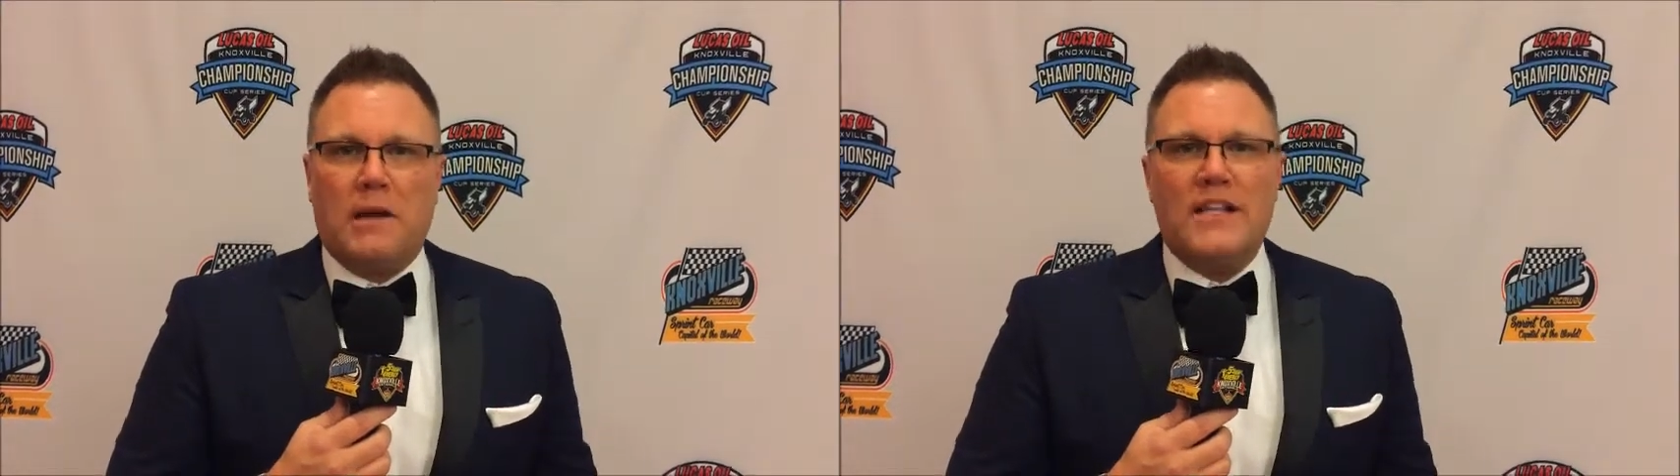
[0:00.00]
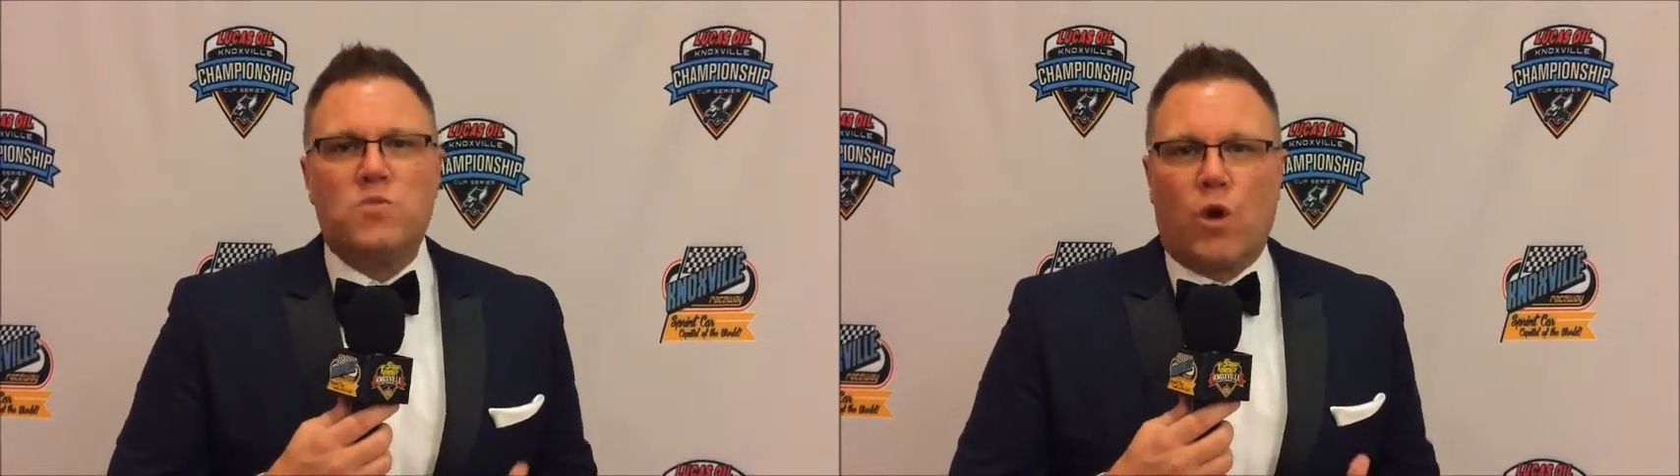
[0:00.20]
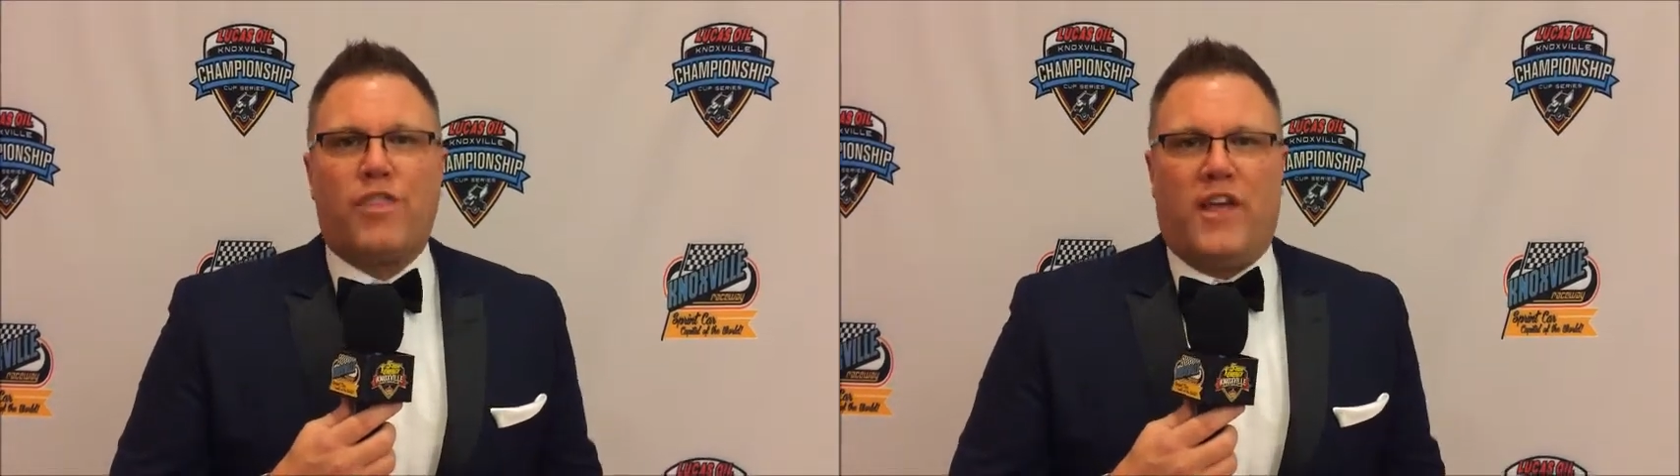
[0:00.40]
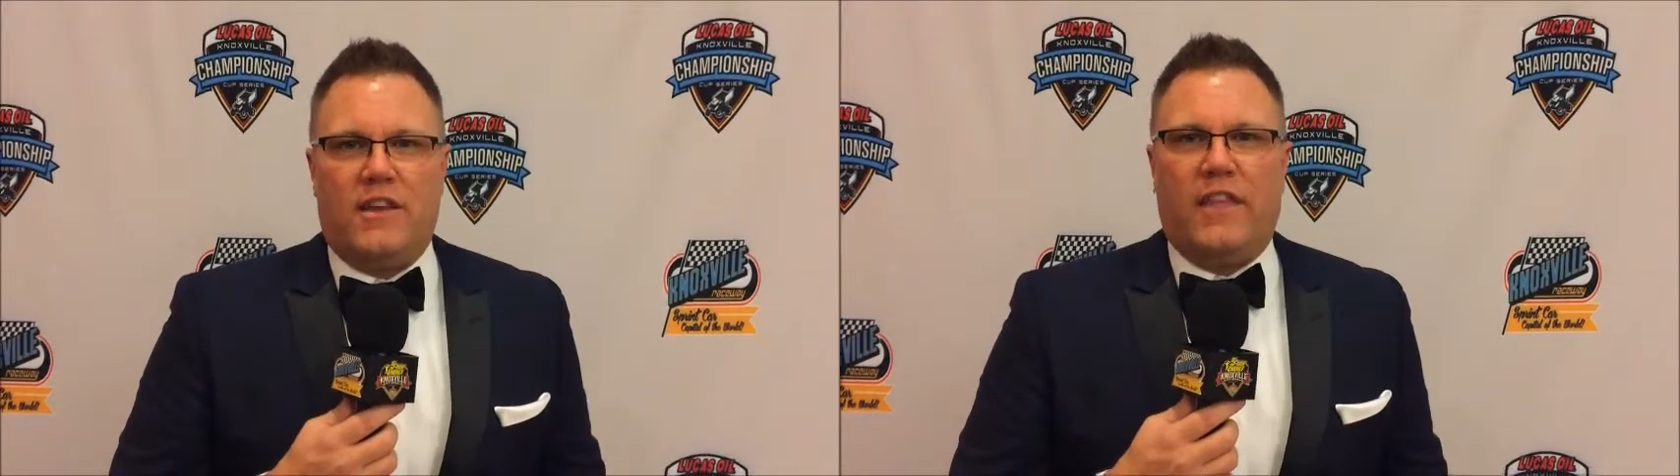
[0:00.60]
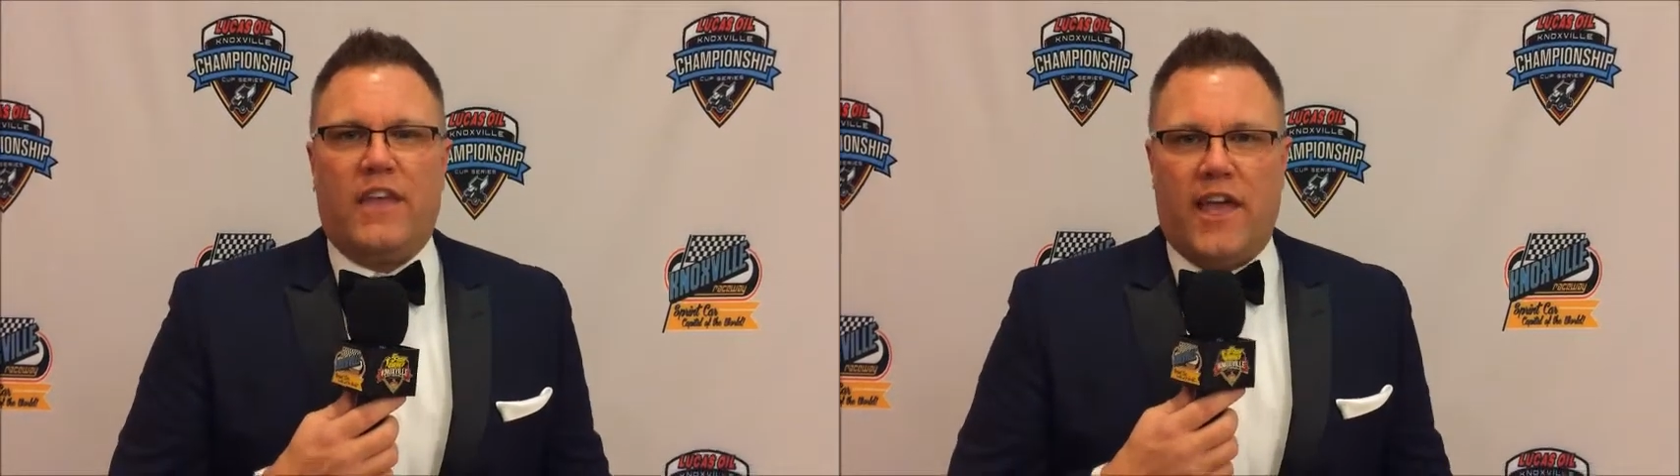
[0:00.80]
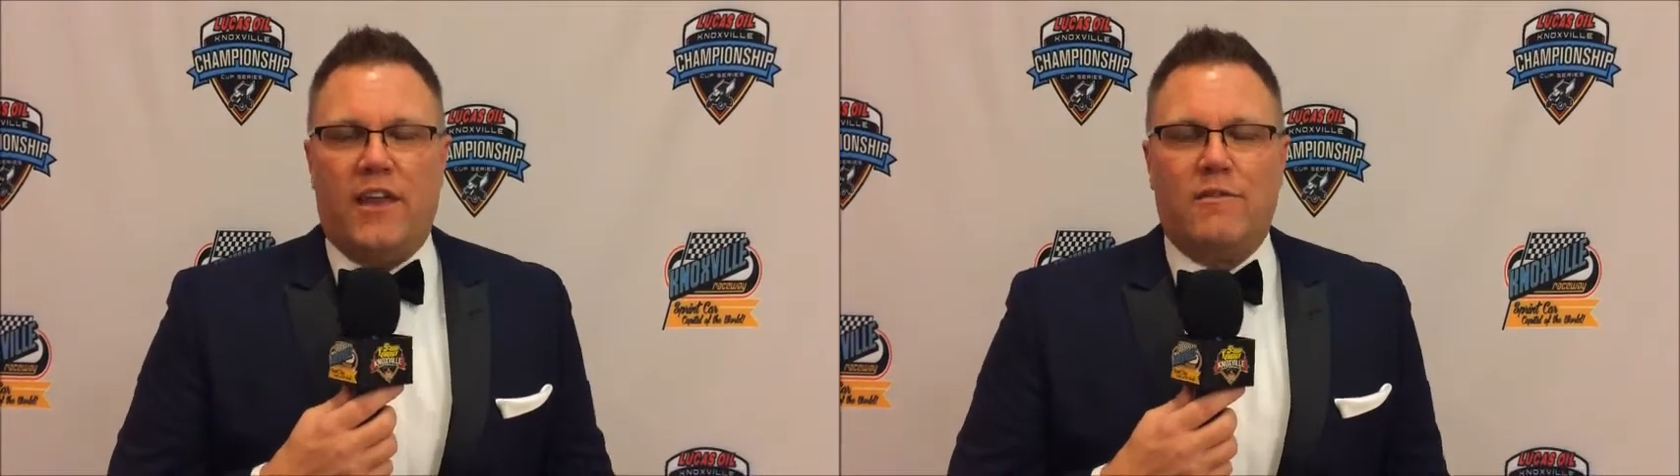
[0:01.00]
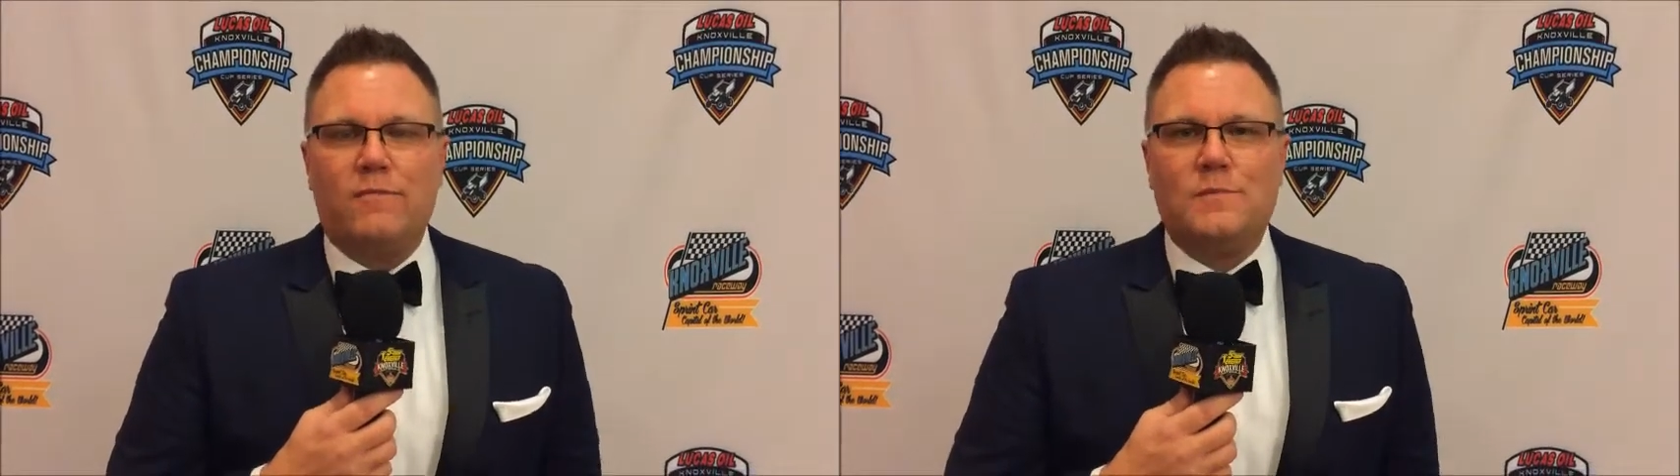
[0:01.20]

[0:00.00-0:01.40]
but it's worth it in the end.